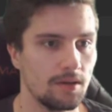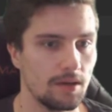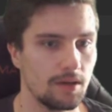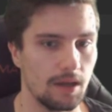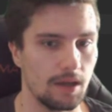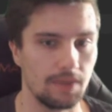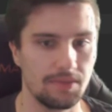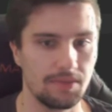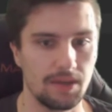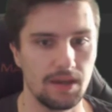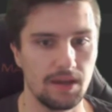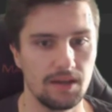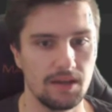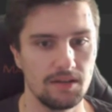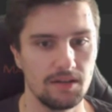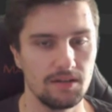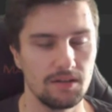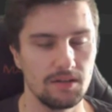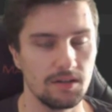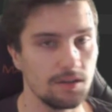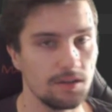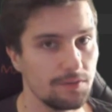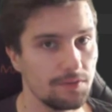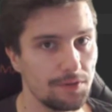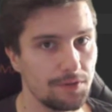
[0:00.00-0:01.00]
And
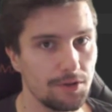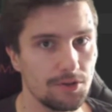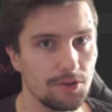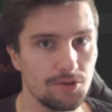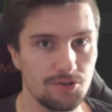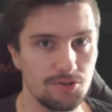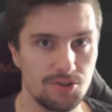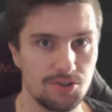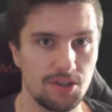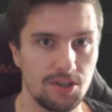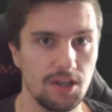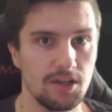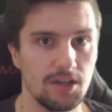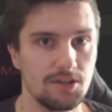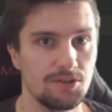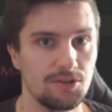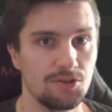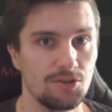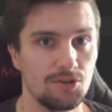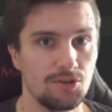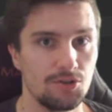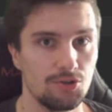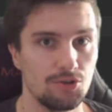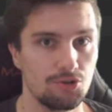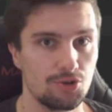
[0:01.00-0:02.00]
then if you use Git,
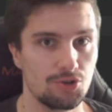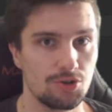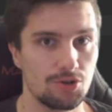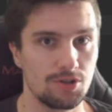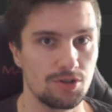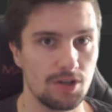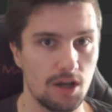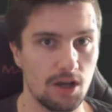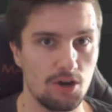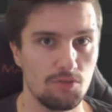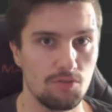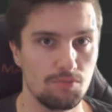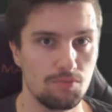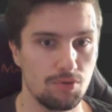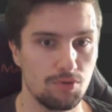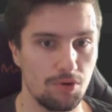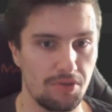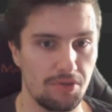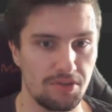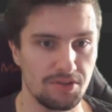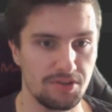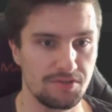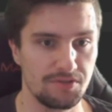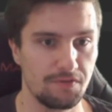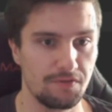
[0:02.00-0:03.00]
you should now
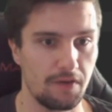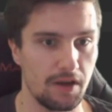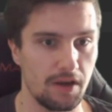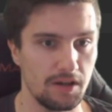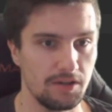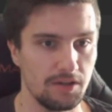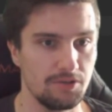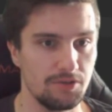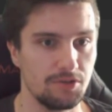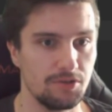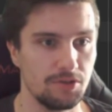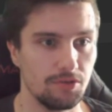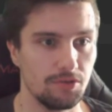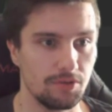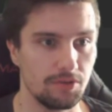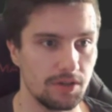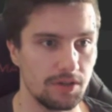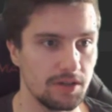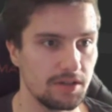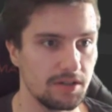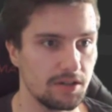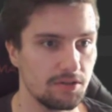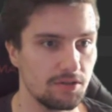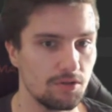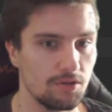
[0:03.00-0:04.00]
put this file into your
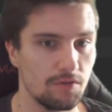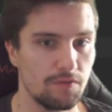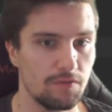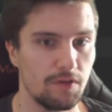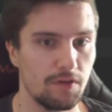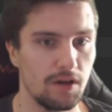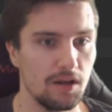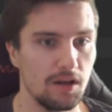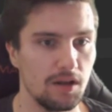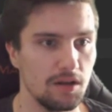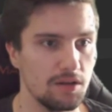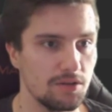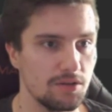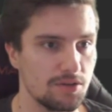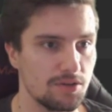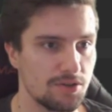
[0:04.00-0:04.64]
Git Ignore file.